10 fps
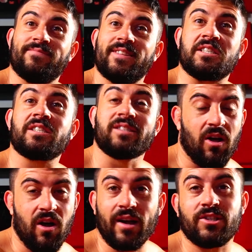This is
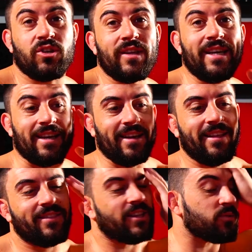long.
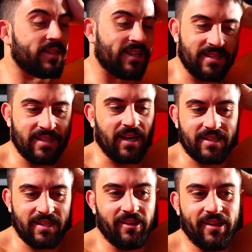This one thing that
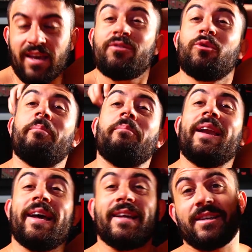sucks. They only give you a
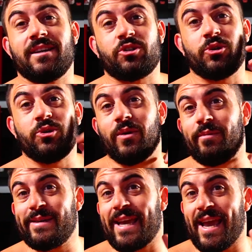minute to
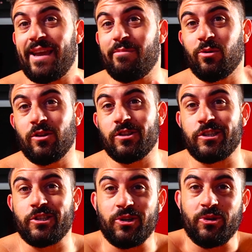be able
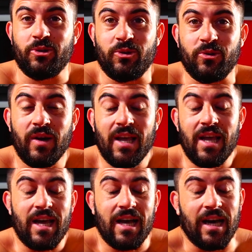to
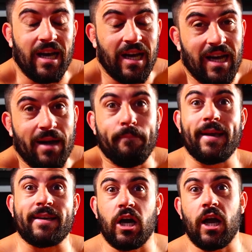
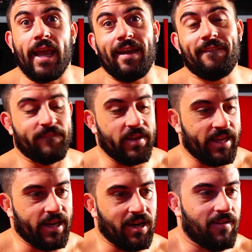make a
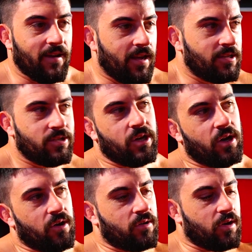video.
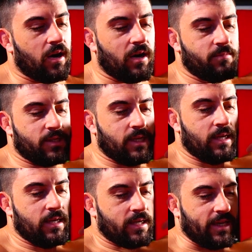So carbs,
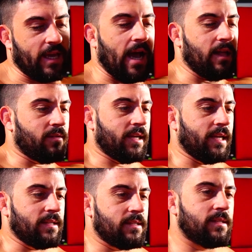
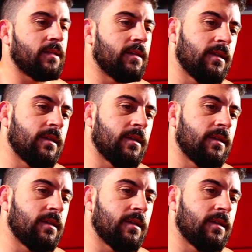calories.